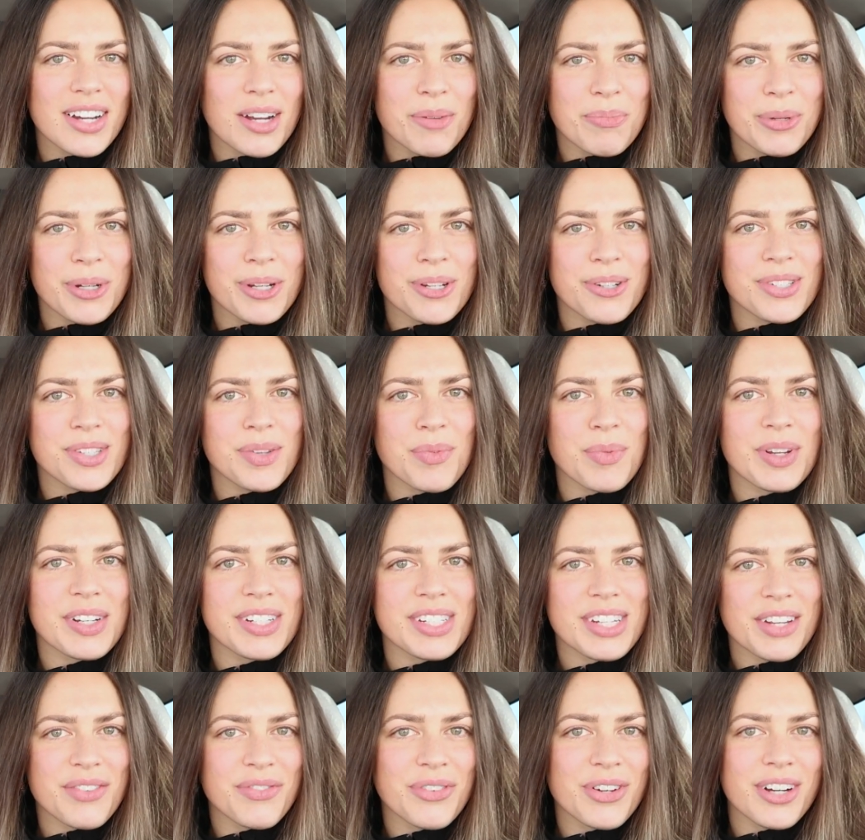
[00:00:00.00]
it up and do something
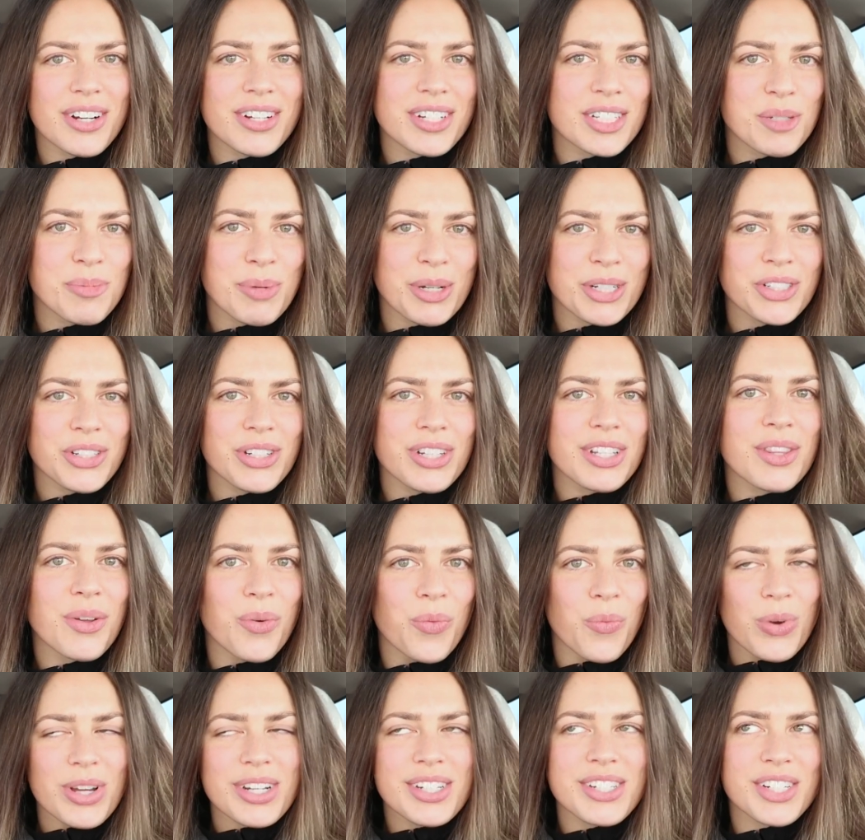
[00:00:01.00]
different, especially in the
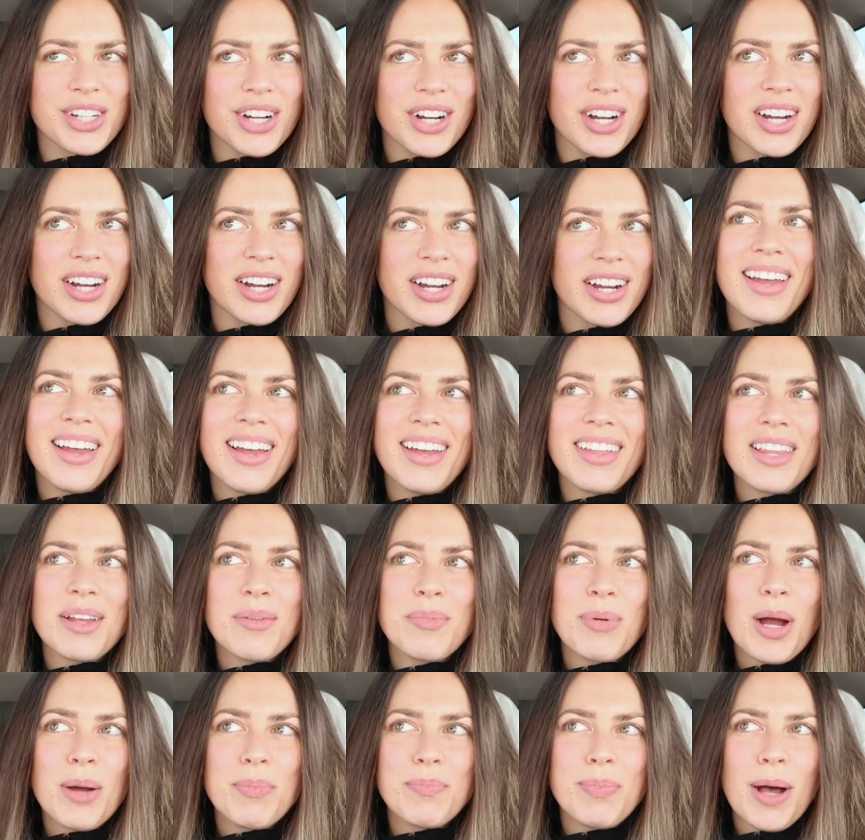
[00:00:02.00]
winter. And they
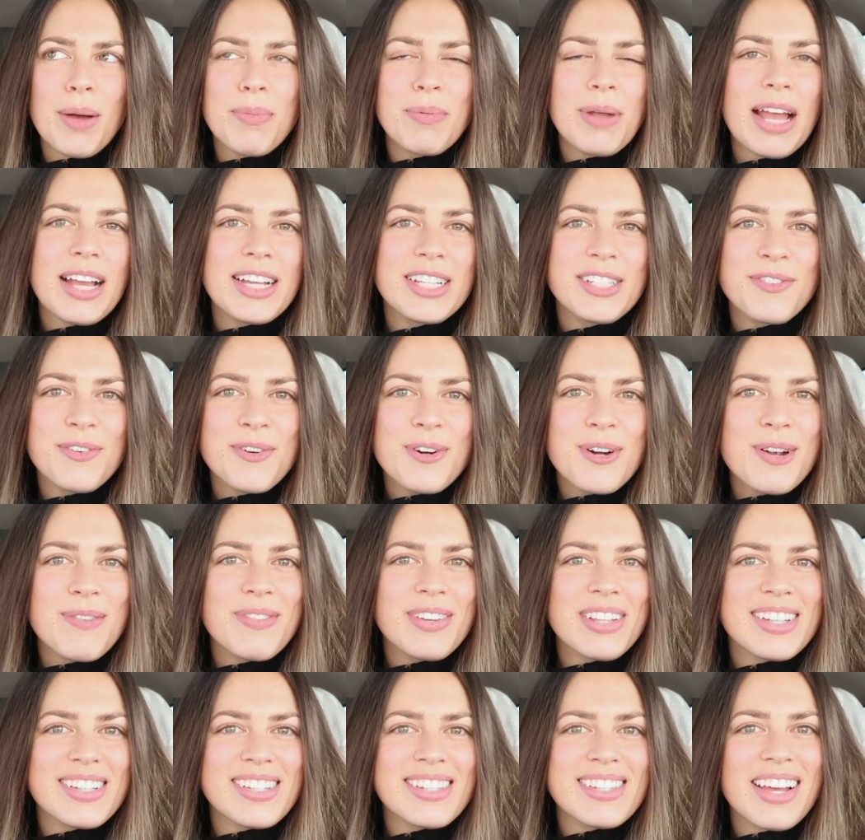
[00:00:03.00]
brought cupcakes for him
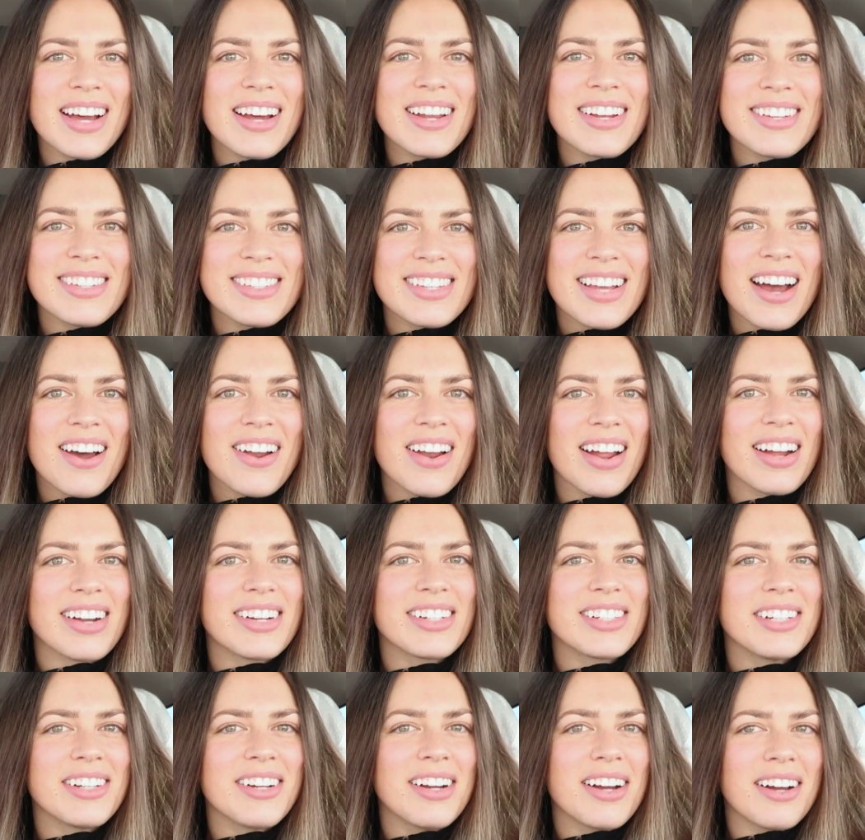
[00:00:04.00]
and the sun is out. I
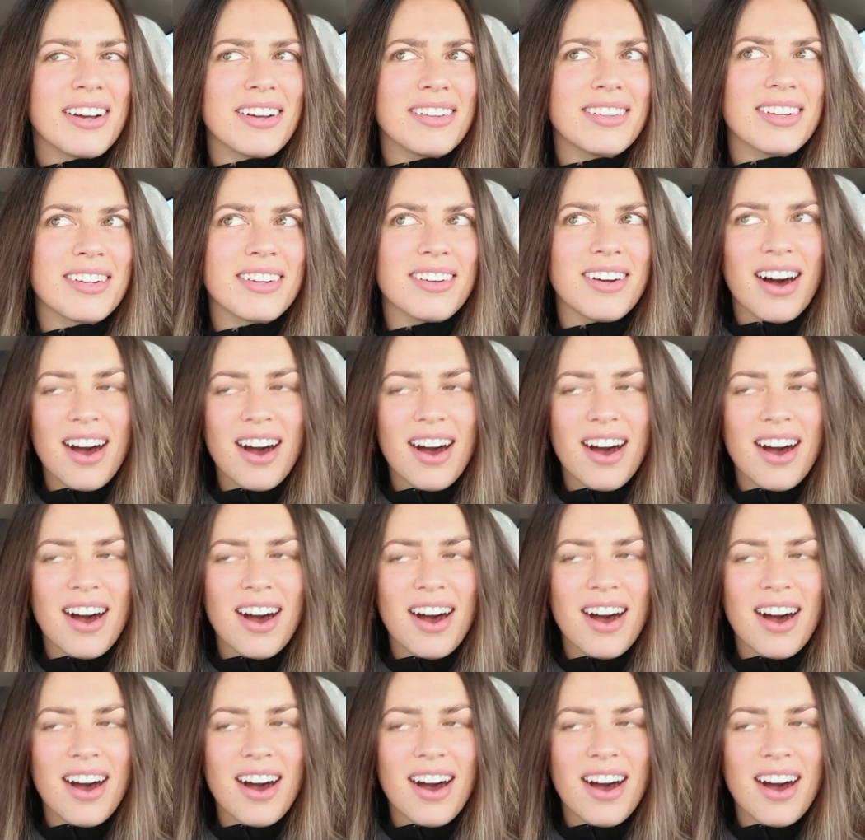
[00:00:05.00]
actually got a little